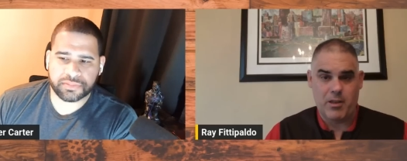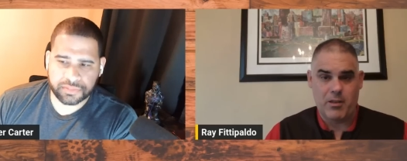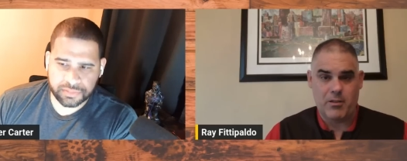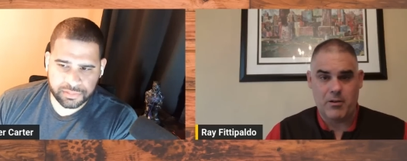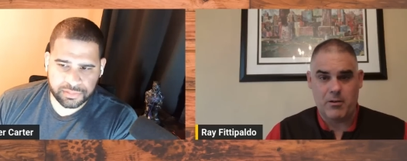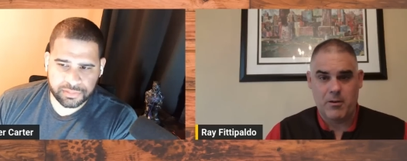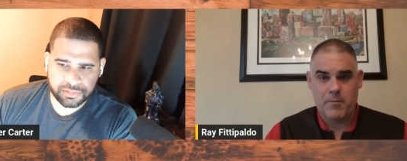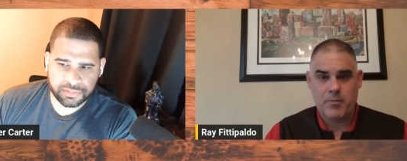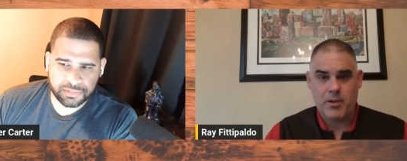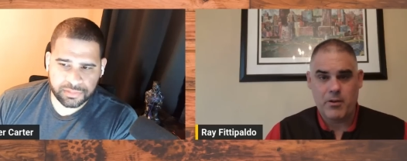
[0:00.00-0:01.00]
Speaker 1: think they're,
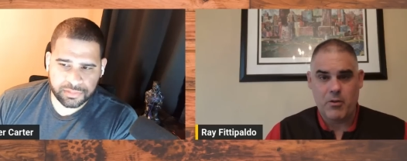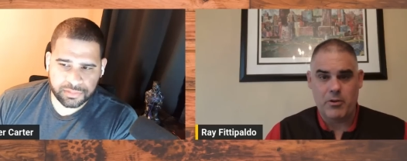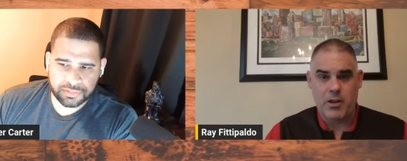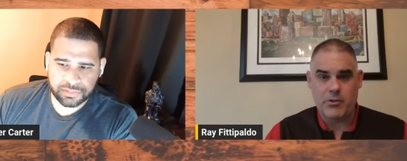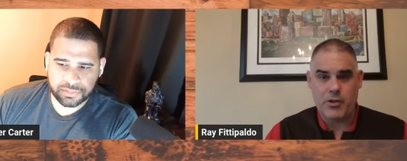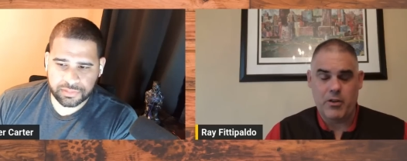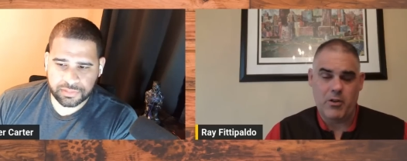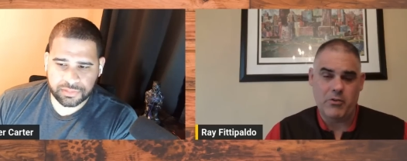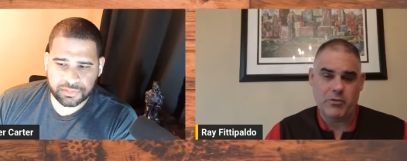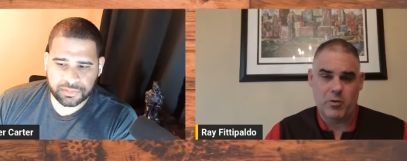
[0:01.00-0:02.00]
you know, they're inching
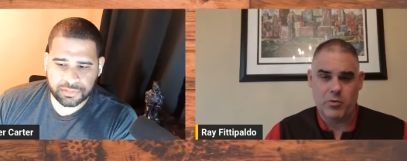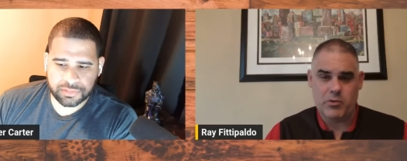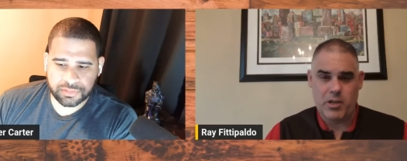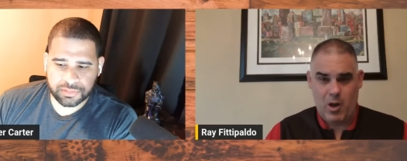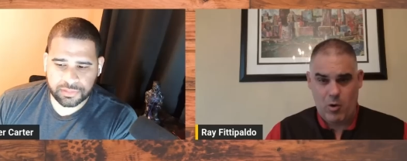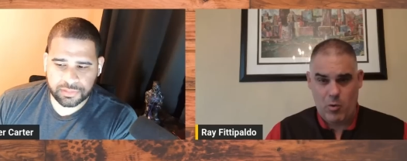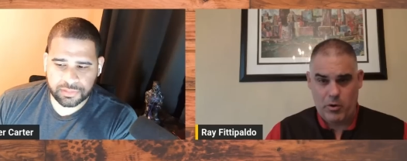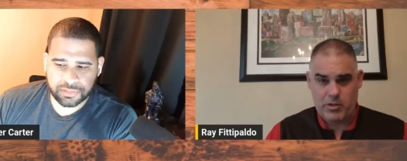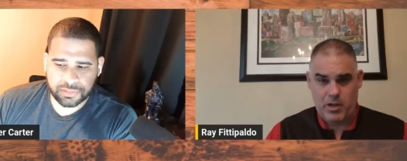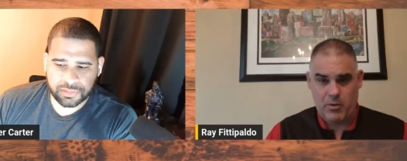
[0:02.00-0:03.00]
closer, and we'll see how it
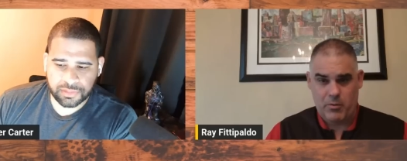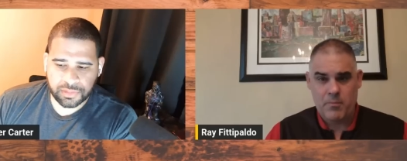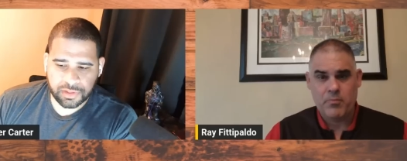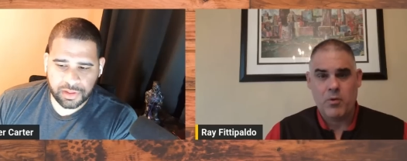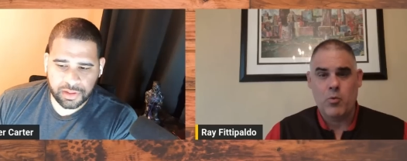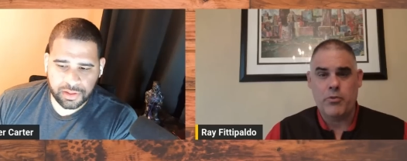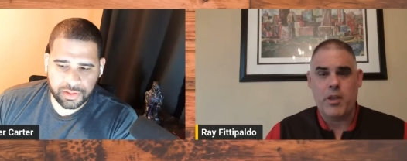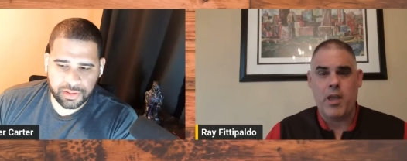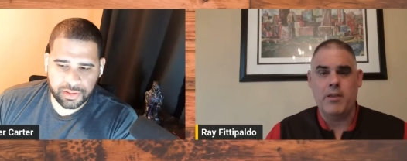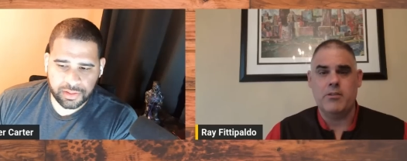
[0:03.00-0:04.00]
works out with
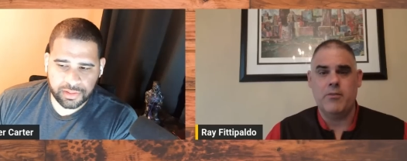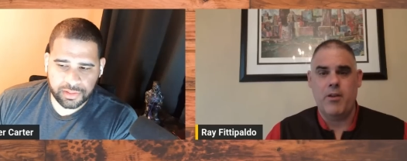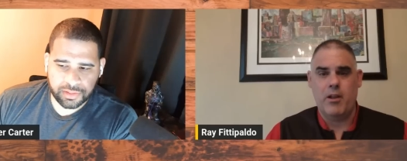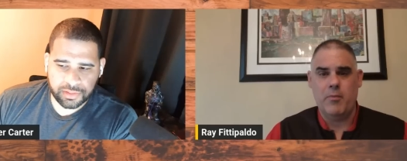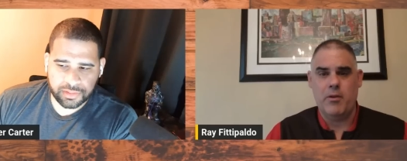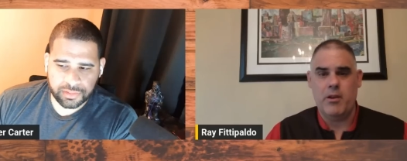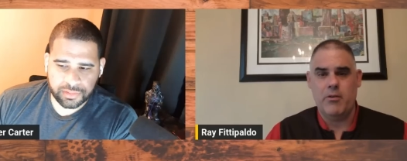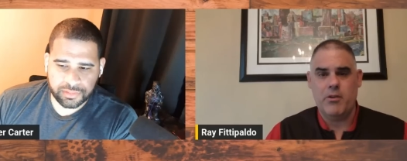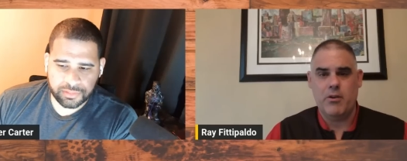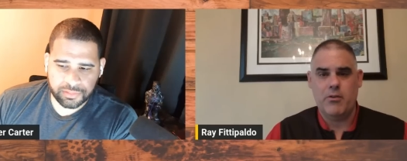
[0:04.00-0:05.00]
Kenny's development
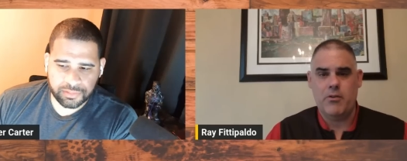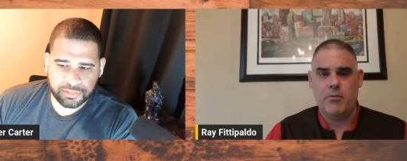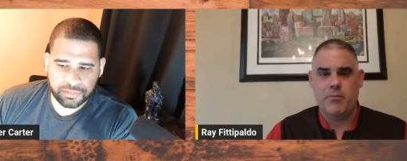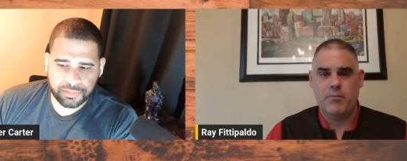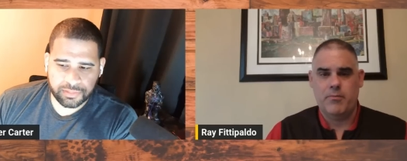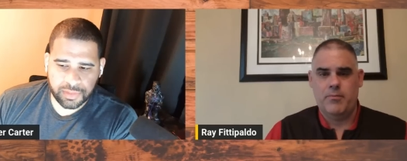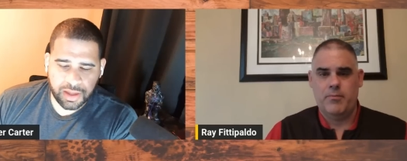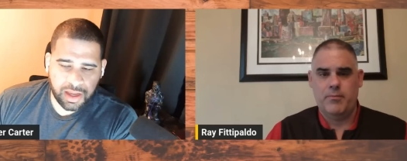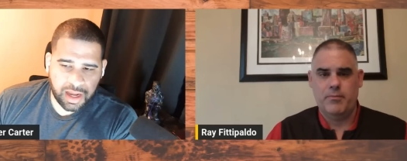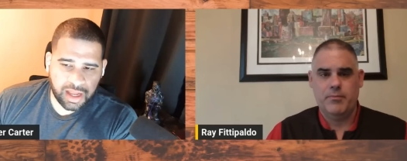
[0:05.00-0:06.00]
here in year two.
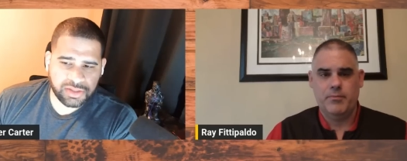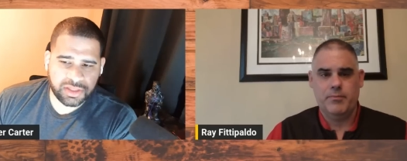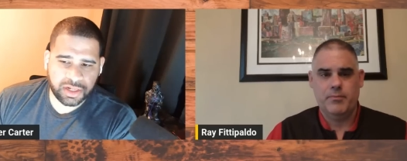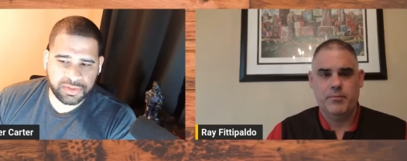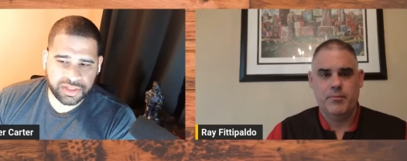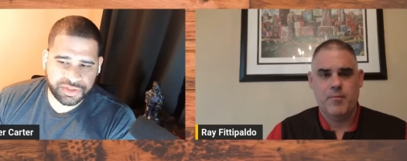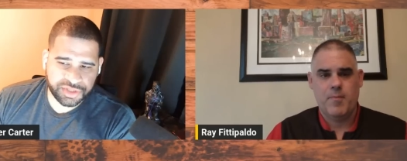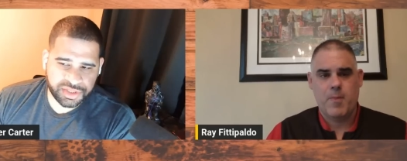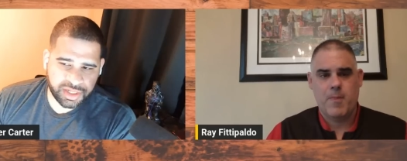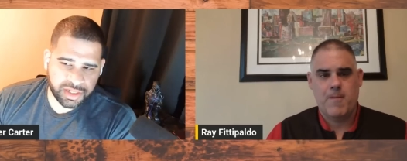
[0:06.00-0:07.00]
Speaker 2: I also thought it was
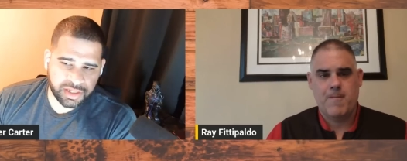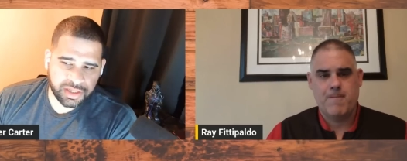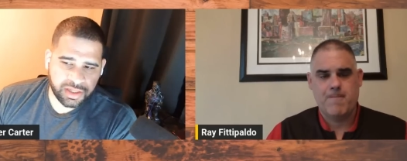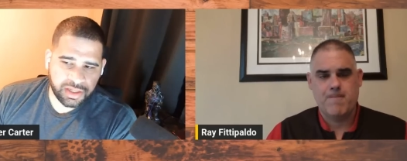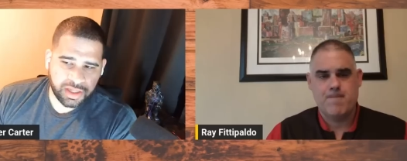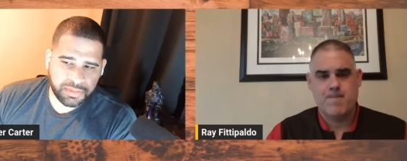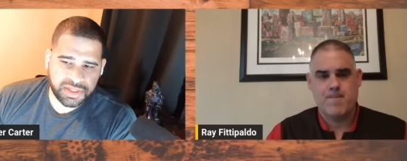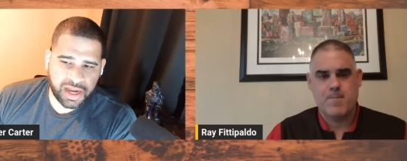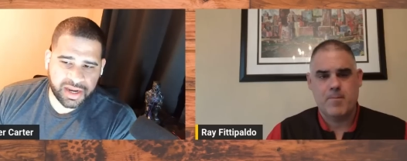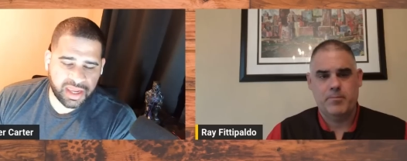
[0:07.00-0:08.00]
interesting him
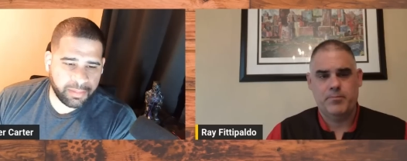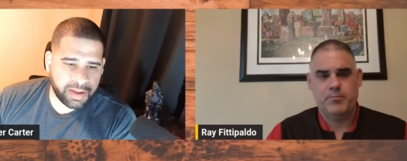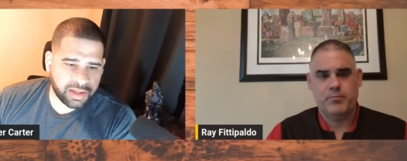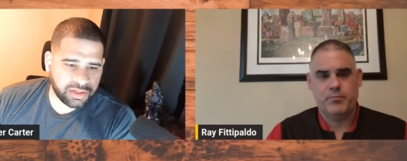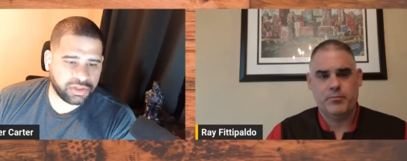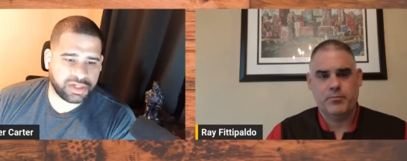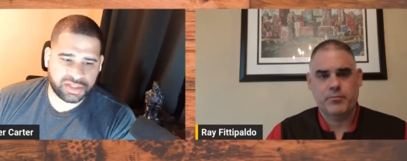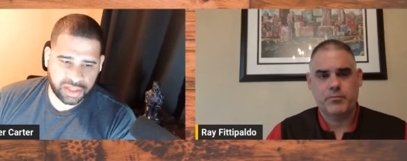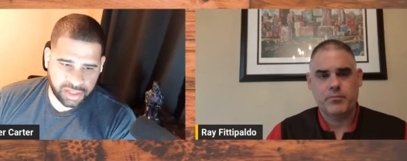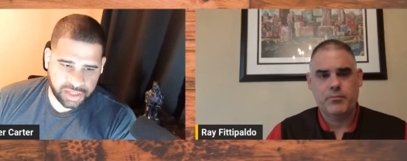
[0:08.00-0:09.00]
talking about
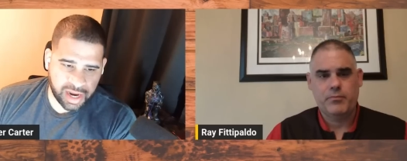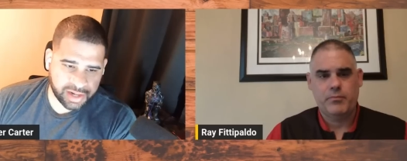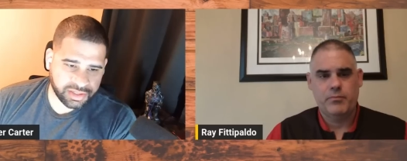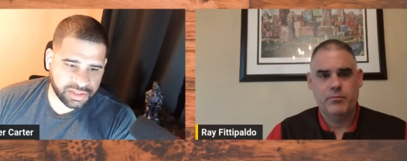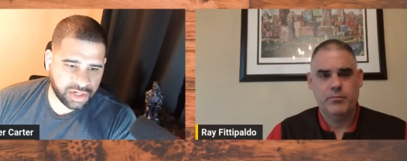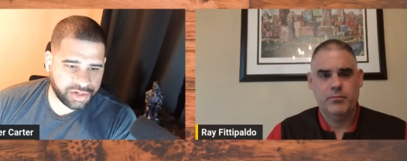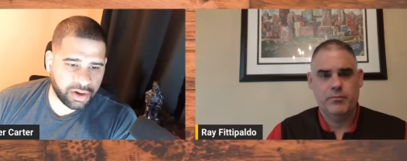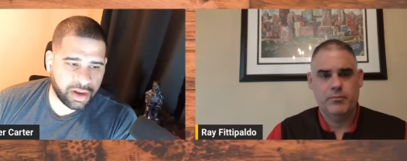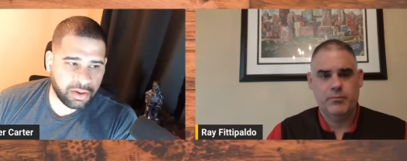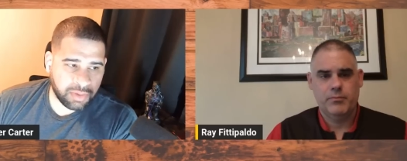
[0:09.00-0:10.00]
trusting the doctors on
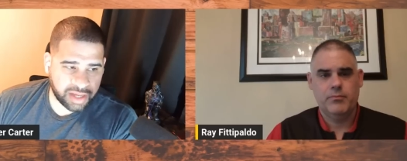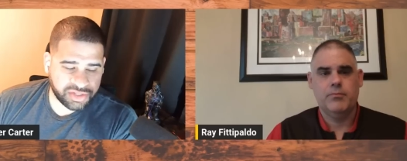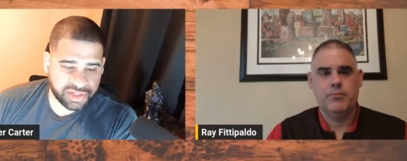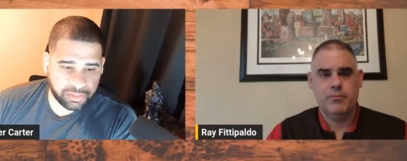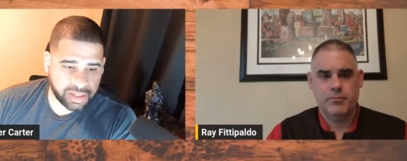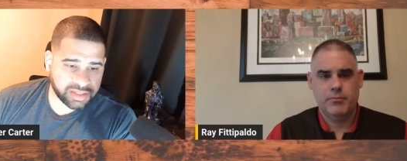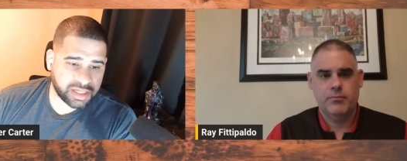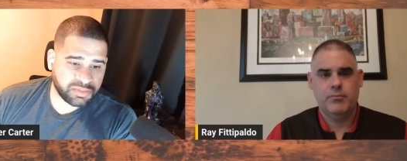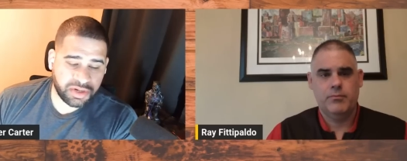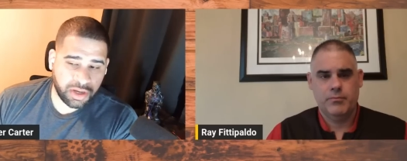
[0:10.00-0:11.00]
Darnell Washington, because
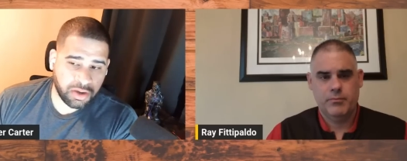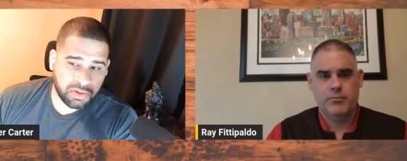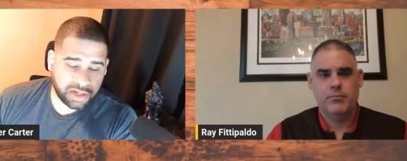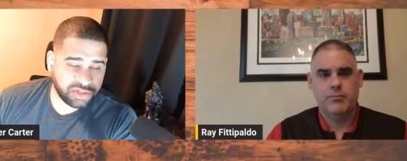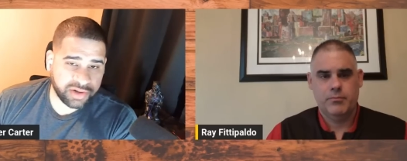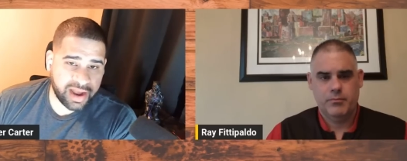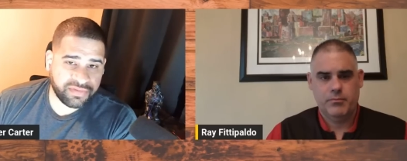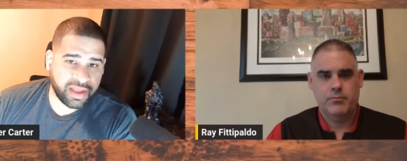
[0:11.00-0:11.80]
as we know, on draft